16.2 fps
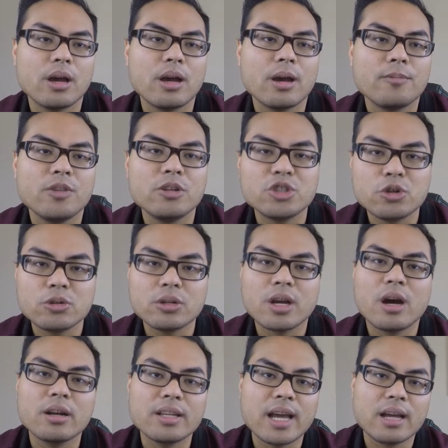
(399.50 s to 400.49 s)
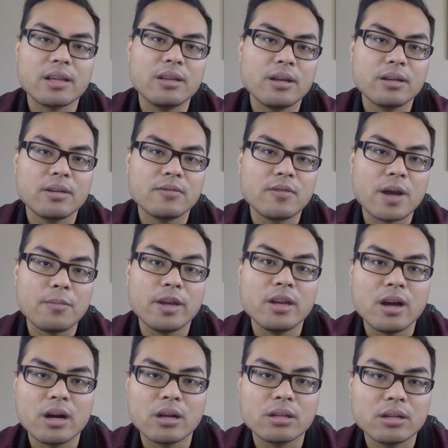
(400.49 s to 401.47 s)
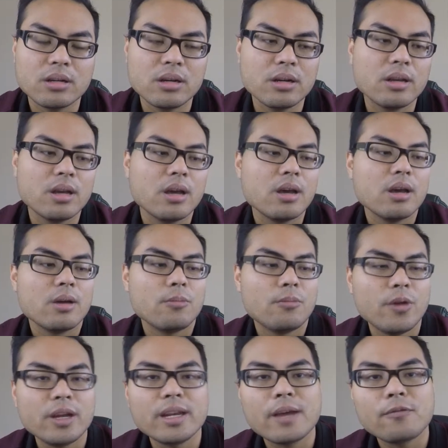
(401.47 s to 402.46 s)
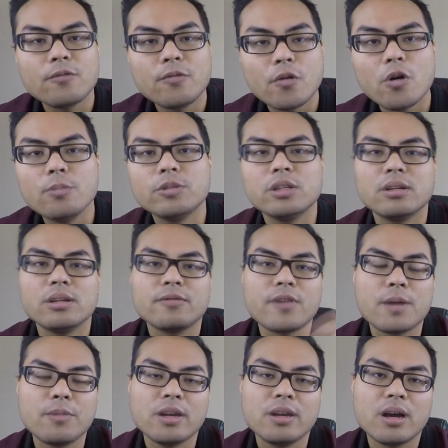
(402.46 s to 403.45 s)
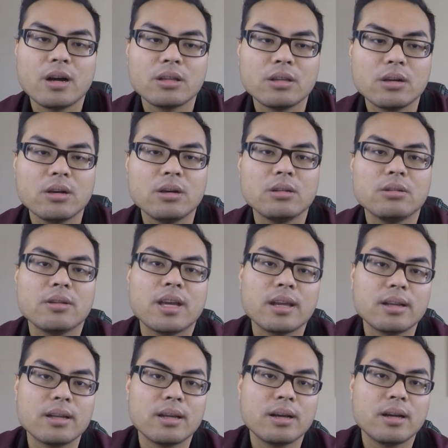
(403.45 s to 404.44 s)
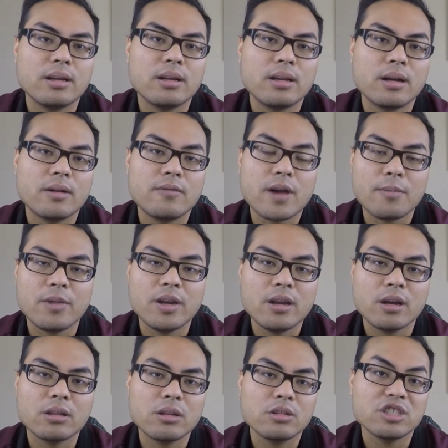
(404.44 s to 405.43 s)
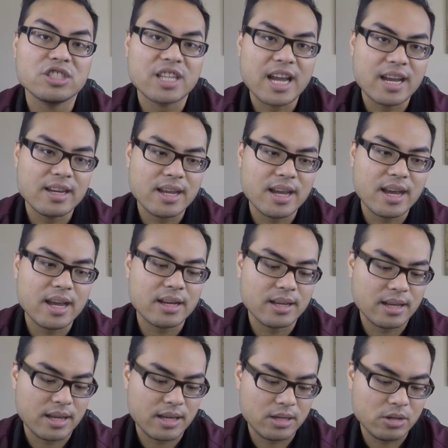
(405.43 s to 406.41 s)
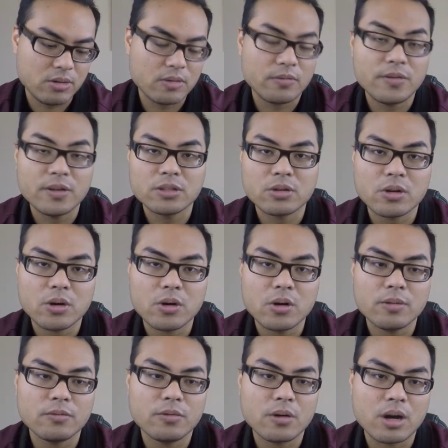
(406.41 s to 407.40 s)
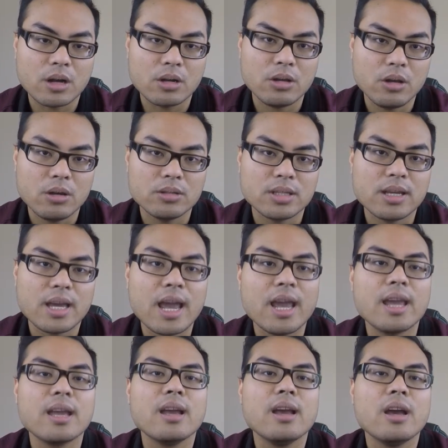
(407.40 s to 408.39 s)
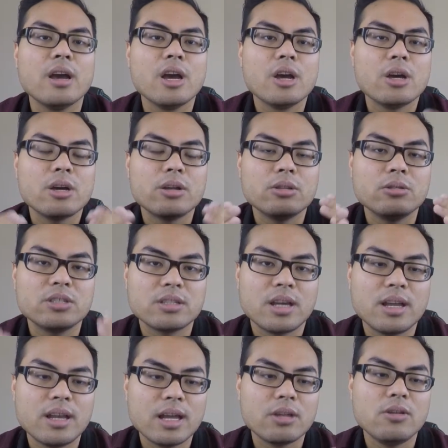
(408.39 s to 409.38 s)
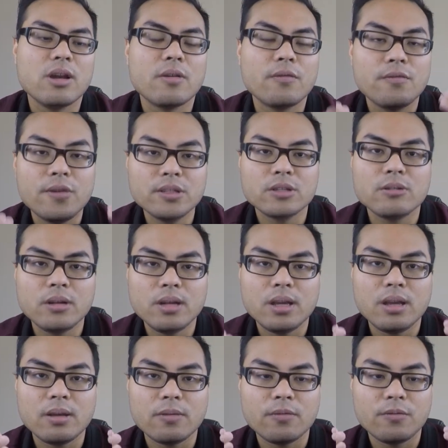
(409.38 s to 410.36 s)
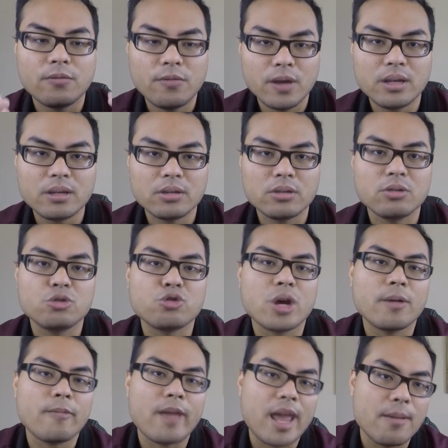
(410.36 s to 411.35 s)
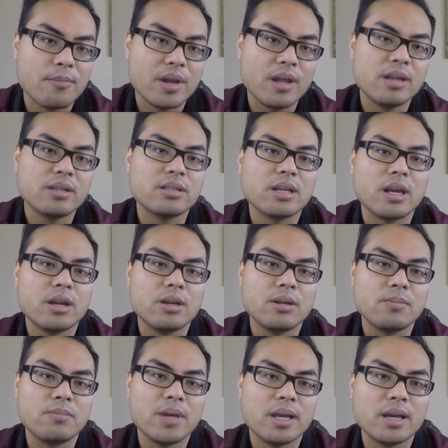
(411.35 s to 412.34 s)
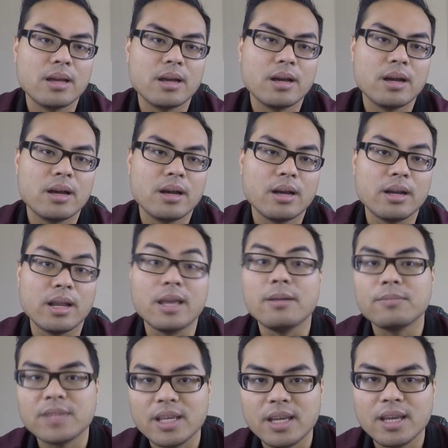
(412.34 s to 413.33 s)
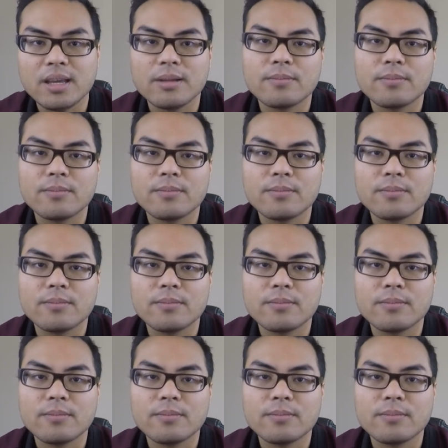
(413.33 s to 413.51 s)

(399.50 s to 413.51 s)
You should contact your family doctor, bring that form to the family doctor to get the family doctor to sign that and do a physical on you and say, hey, to say that you are physically fit to drive an ambulance and be an EMT.